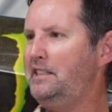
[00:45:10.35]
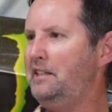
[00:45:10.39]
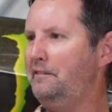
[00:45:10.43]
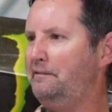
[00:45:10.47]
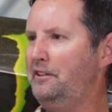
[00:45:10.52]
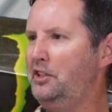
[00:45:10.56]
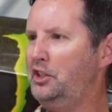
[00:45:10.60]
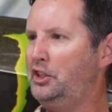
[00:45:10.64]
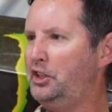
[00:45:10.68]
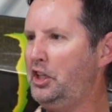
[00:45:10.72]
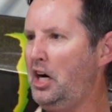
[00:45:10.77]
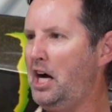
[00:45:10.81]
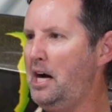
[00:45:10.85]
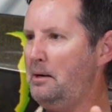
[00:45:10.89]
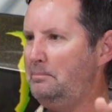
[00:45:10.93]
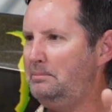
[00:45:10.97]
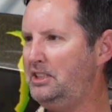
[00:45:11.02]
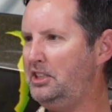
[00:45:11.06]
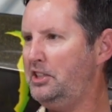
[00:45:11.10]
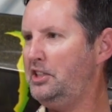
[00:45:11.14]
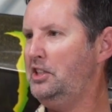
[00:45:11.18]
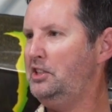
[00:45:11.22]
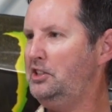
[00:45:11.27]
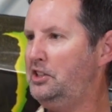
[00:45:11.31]
different
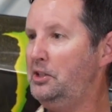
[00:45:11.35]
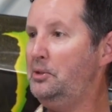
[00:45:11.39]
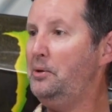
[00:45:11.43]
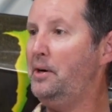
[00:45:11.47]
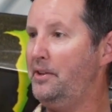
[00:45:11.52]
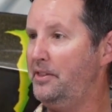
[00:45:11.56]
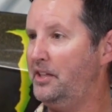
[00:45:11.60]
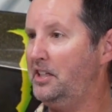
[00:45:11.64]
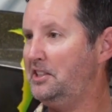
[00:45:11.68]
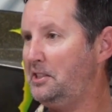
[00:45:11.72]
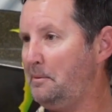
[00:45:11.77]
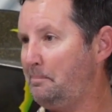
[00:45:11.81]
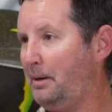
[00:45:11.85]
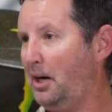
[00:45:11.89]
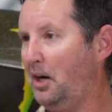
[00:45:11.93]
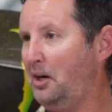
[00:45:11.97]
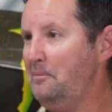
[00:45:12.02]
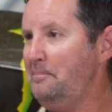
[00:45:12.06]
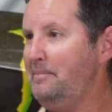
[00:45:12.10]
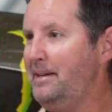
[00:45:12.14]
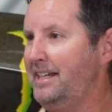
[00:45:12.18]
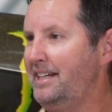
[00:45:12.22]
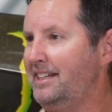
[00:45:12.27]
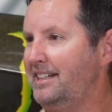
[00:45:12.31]
jobs you can do on the
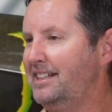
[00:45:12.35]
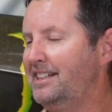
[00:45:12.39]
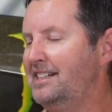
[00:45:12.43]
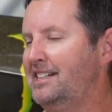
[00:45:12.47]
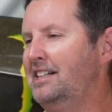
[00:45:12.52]
department.